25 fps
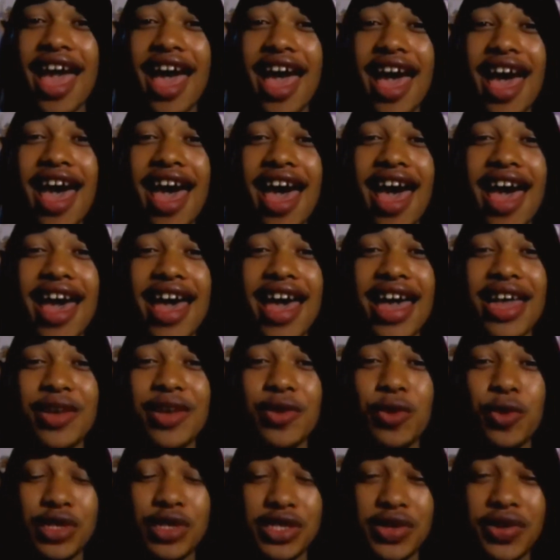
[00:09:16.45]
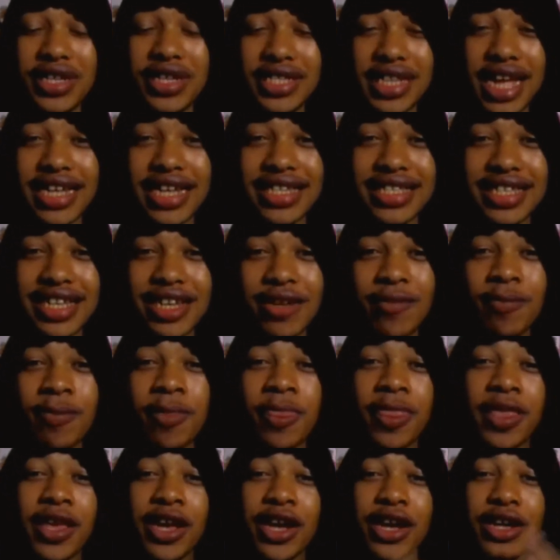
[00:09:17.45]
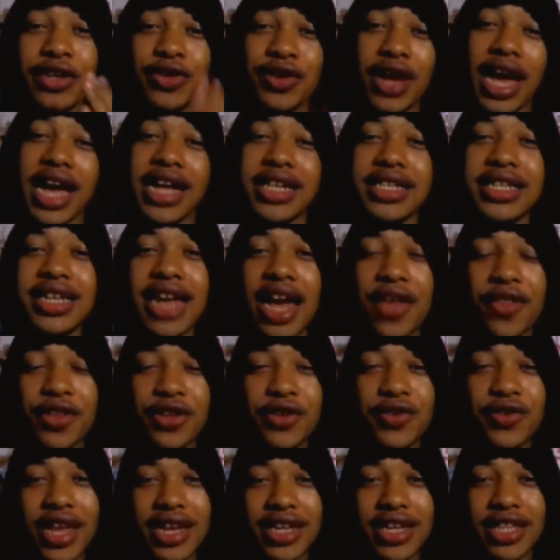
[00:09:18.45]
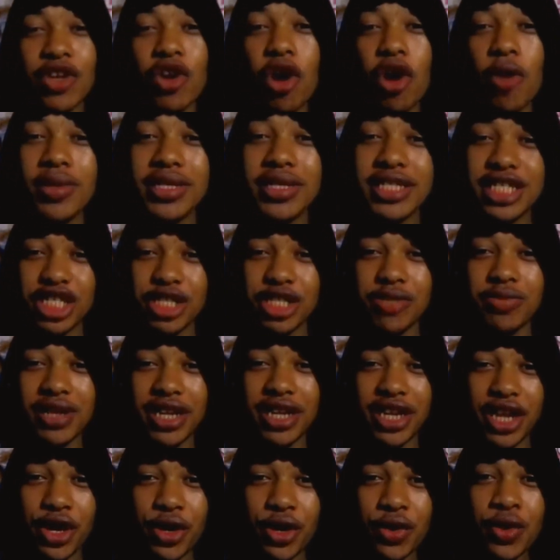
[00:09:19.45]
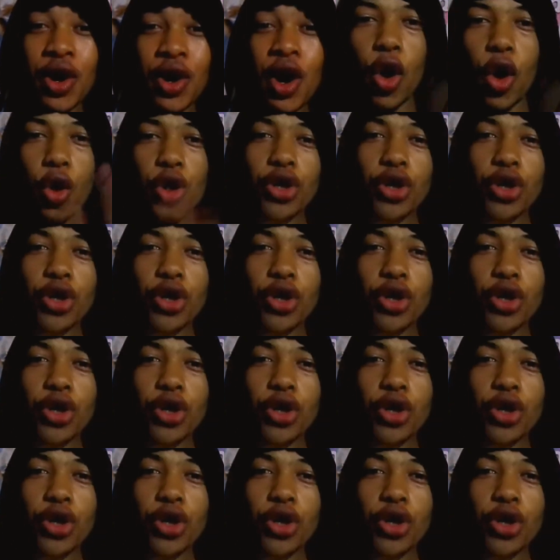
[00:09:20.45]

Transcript: uh, and also exciting you guys can either do that in the comment section below